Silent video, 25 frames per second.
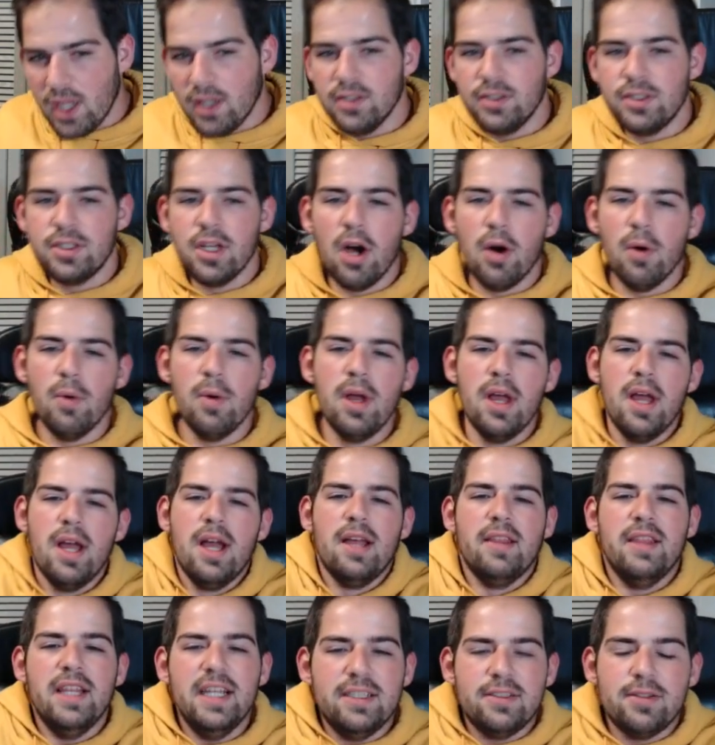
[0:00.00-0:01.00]
So
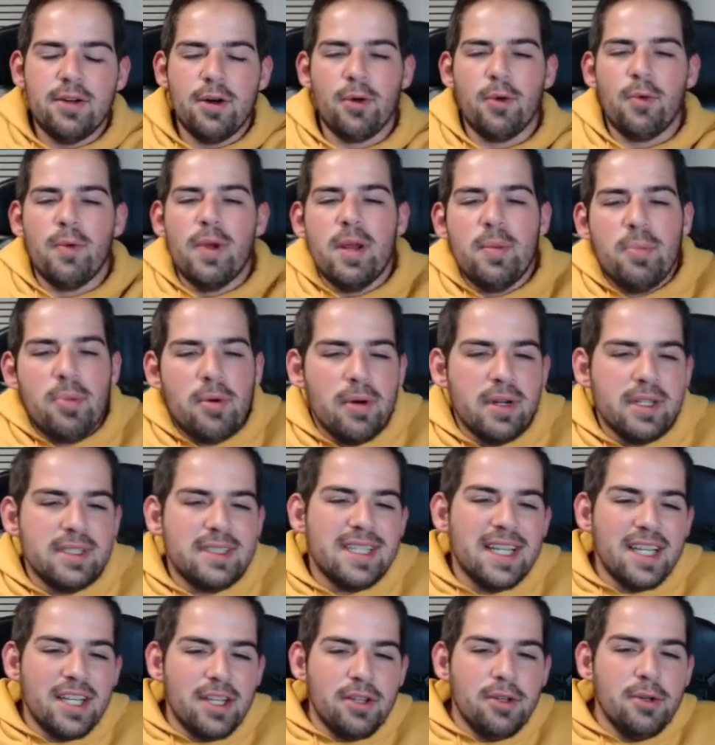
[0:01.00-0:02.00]
the total raid
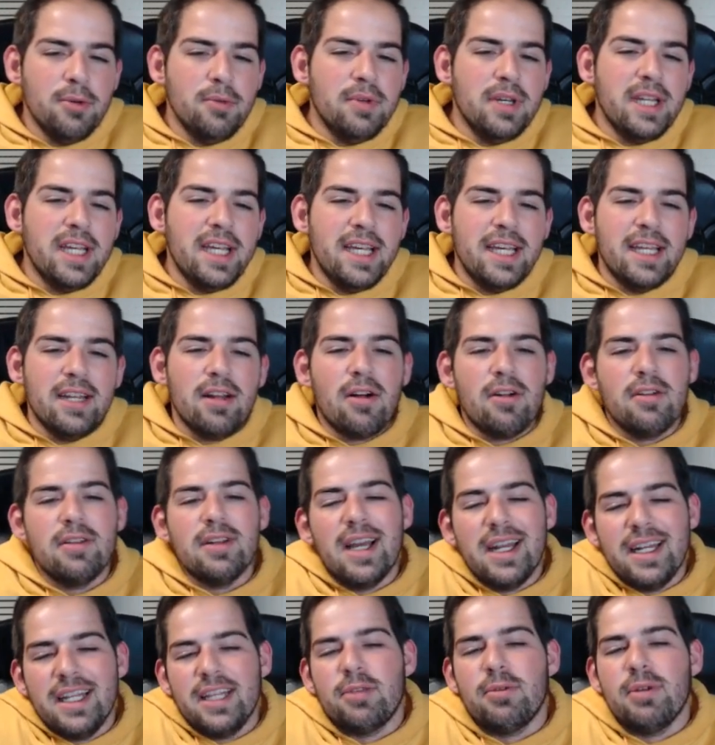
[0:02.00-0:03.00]
points that you need are
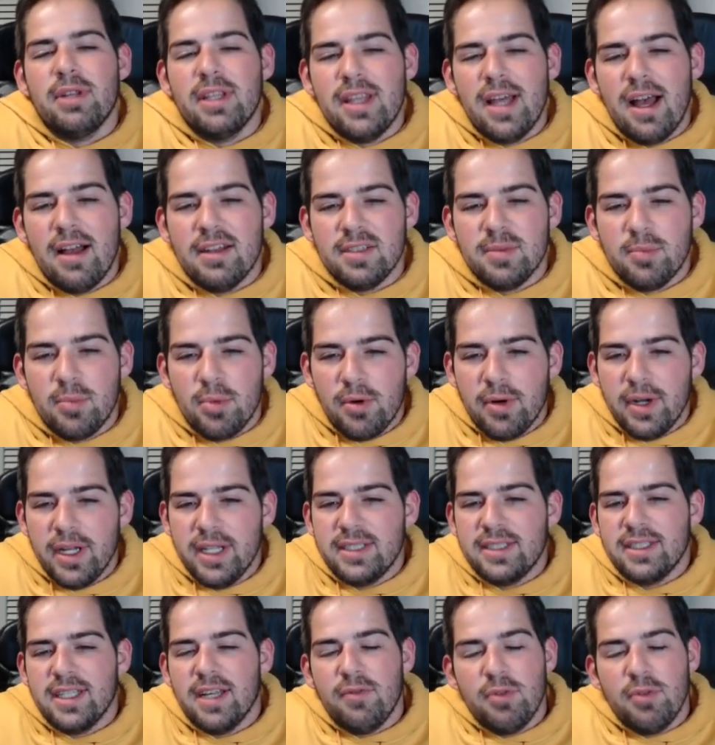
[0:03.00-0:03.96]
93,000 points.